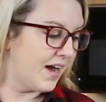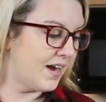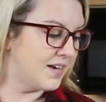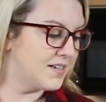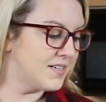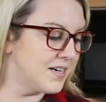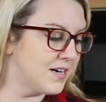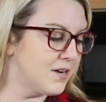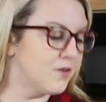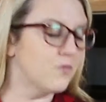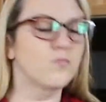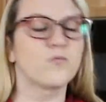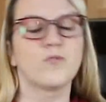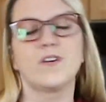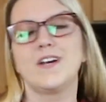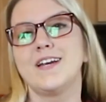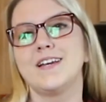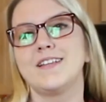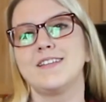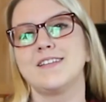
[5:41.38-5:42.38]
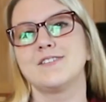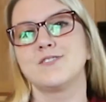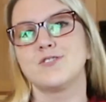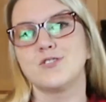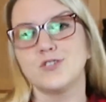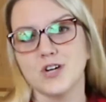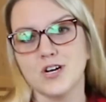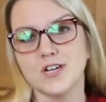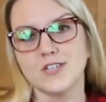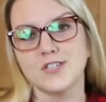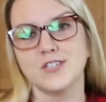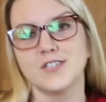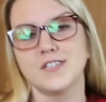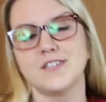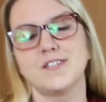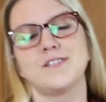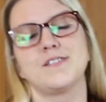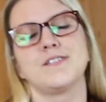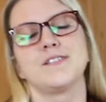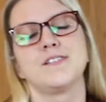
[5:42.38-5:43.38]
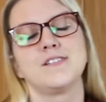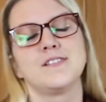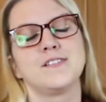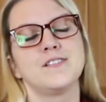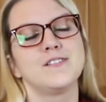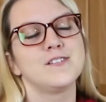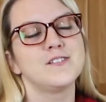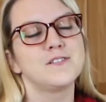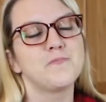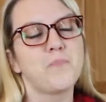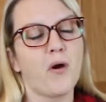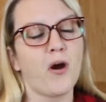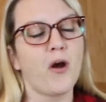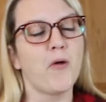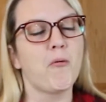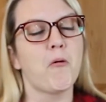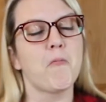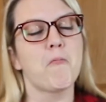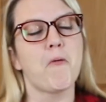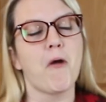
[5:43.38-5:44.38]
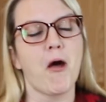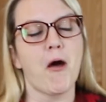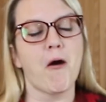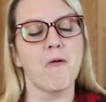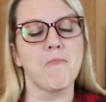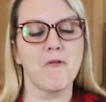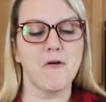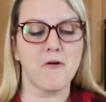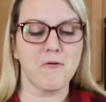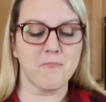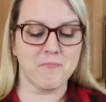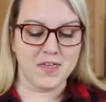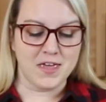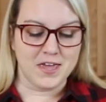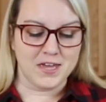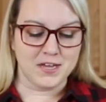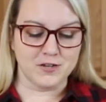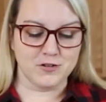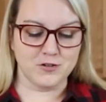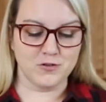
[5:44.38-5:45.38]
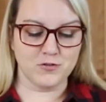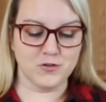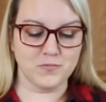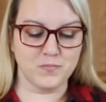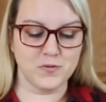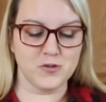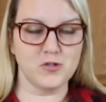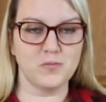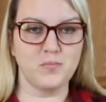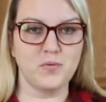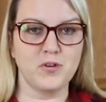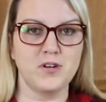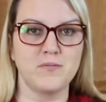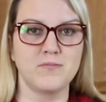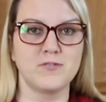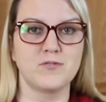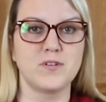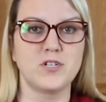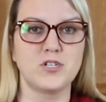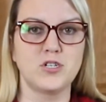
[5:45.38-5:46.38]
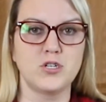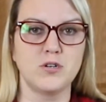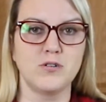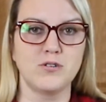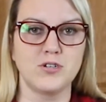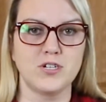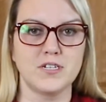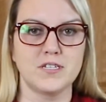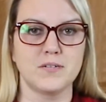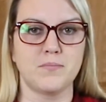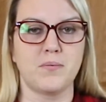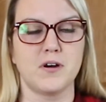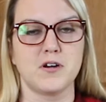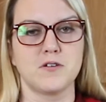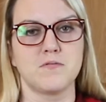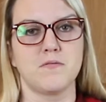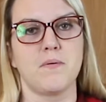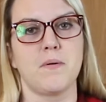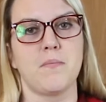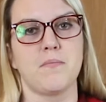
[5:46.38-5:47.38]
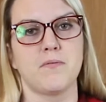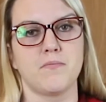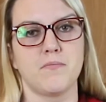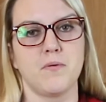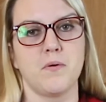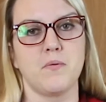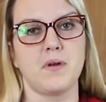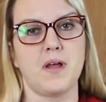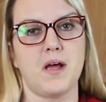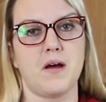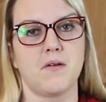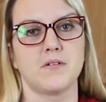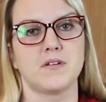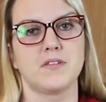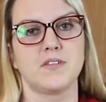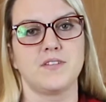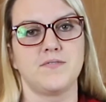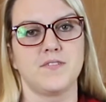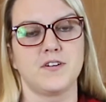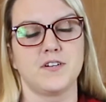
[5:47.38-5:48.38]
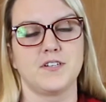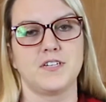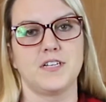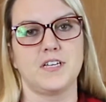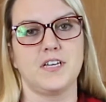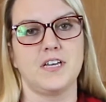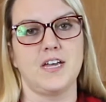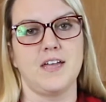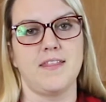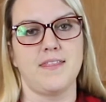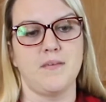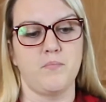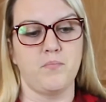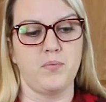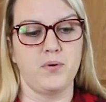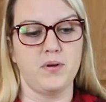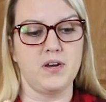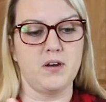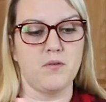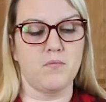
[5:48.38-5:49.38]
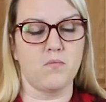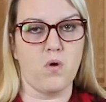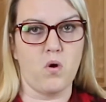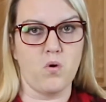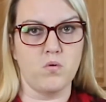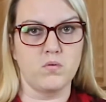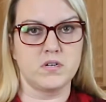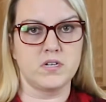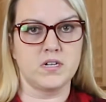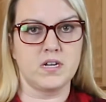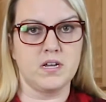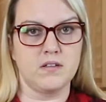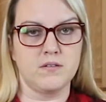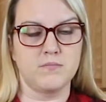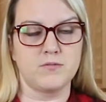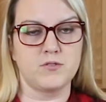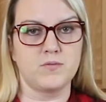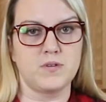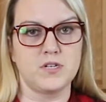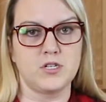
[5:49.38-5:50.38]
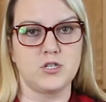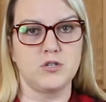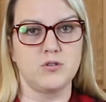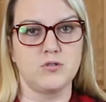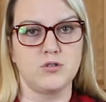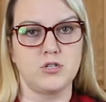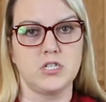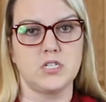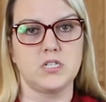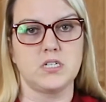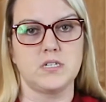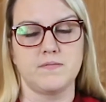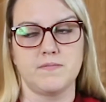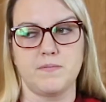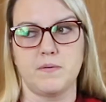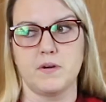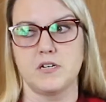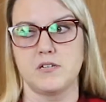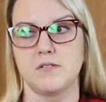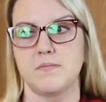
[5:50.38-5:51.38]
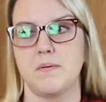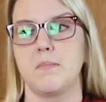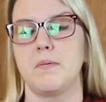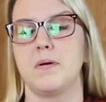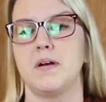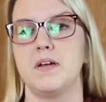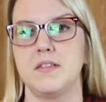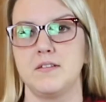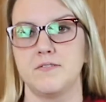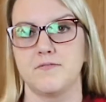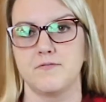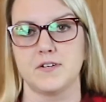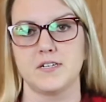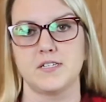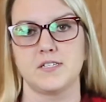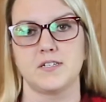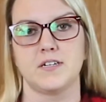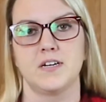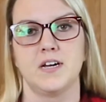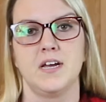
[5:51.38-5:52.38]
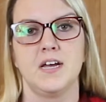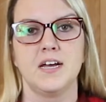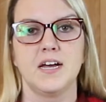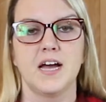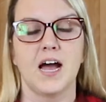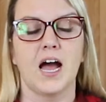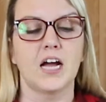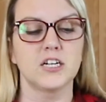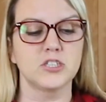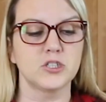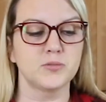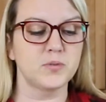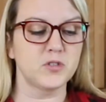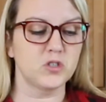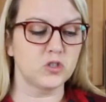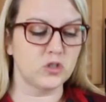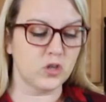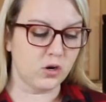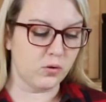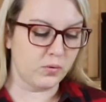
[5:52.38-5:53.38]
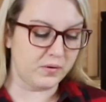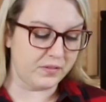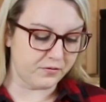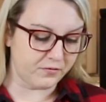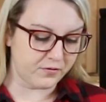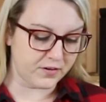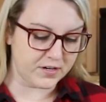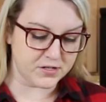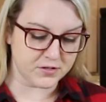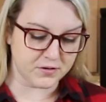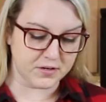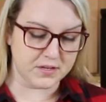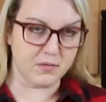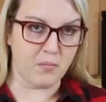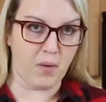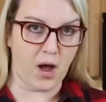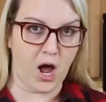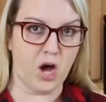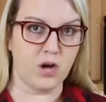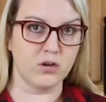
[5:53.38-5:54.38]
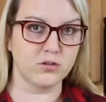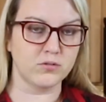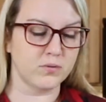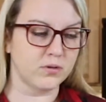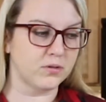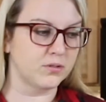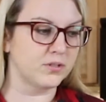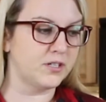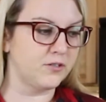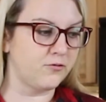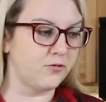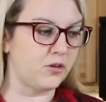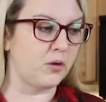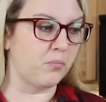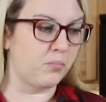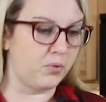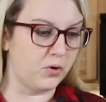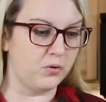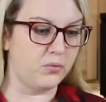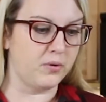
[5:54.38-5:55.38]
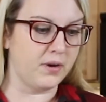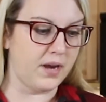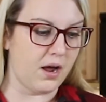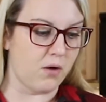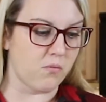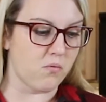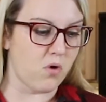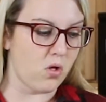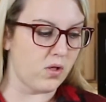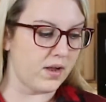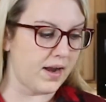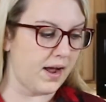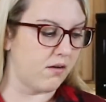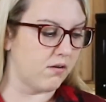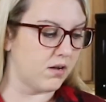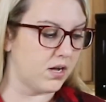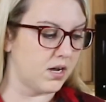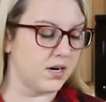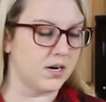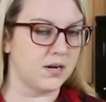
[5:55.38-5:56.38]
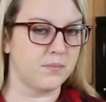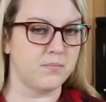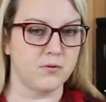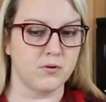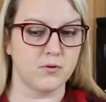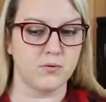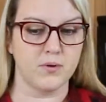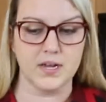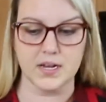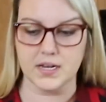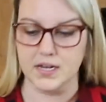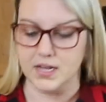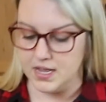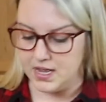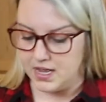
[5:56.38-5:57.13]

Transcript: I didn't read the instructions. This is part of my problem, is you're supposed to put it in between 2 sheets of parchment paper to roll it out because it's very sticky, and then put it rolled together between 2 sheets of parchment paper in the freezer. I just put the dough in the freezer in the balls. We're gonna see if we can pull one out, roll it out, and cut it up real quick.